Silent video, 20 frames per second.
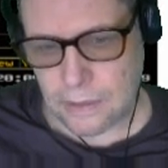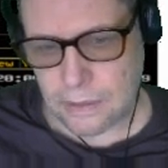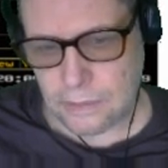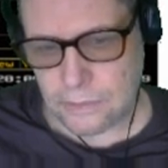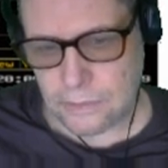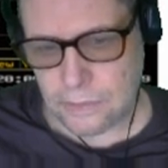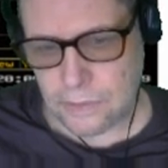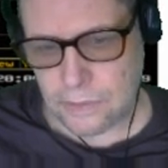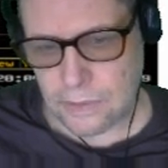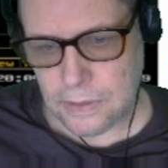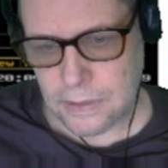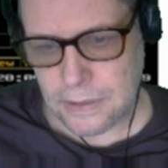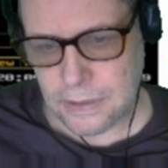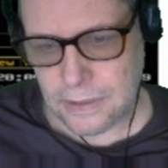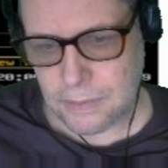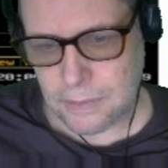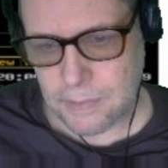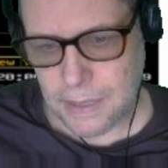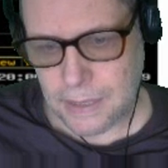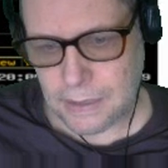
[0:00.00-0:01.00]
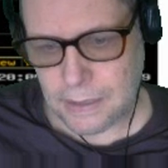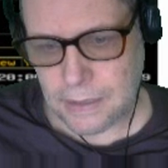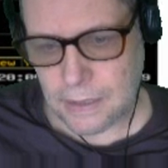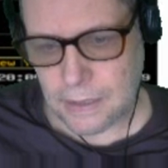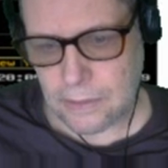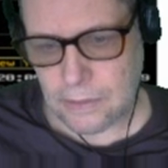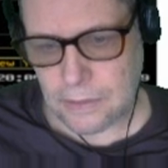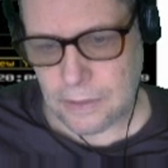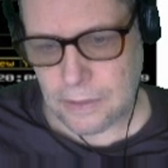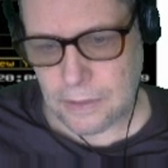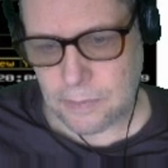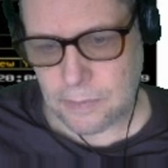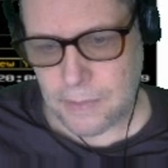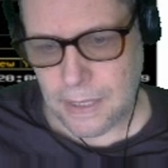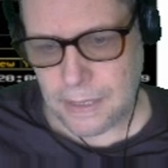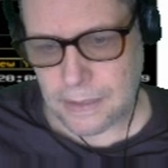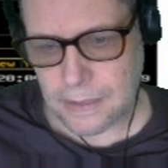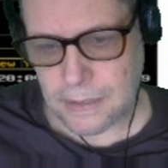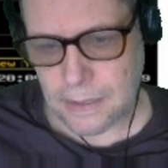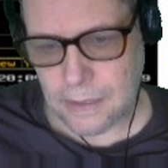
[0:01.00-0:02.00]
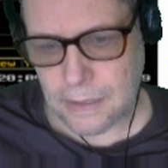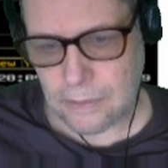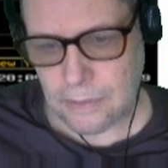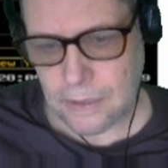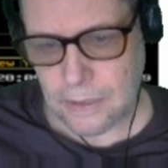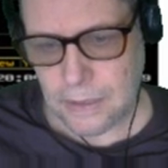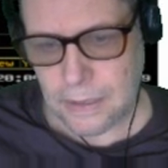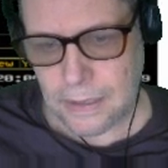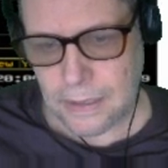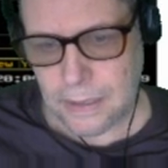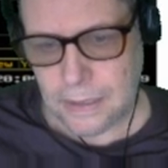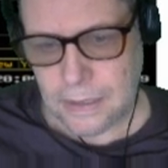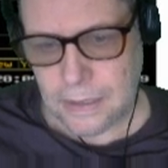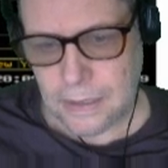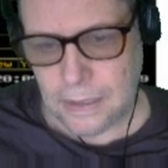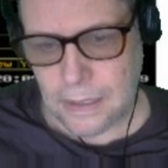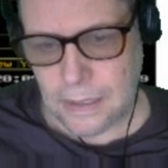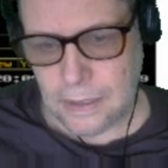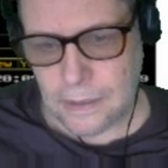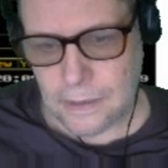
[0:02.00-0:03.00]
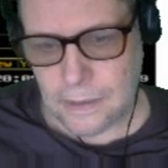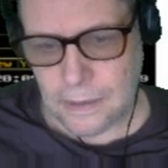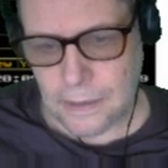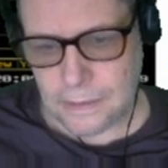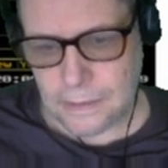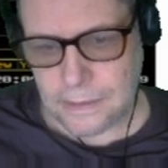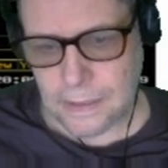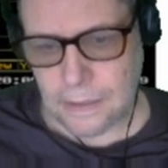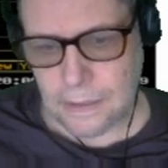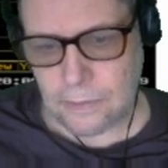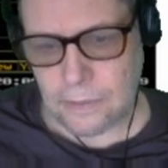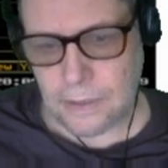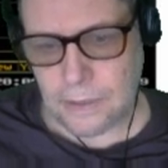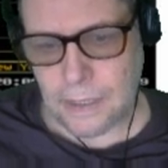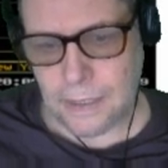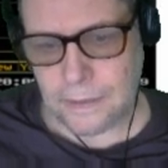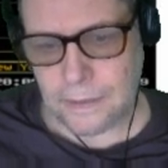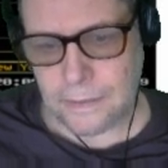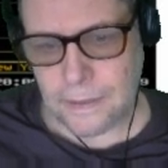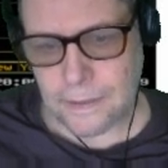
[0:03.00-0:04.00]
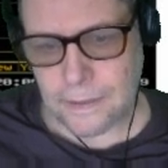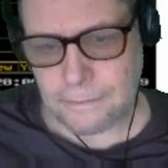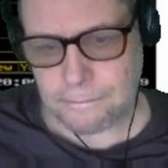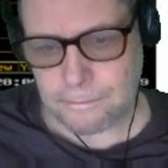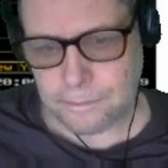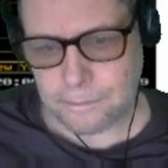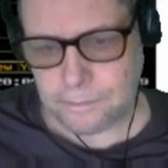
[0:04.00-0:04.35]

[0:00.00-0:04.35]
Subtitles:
during this smackdown. It's a smackdown. Now, I'll tell you what I think.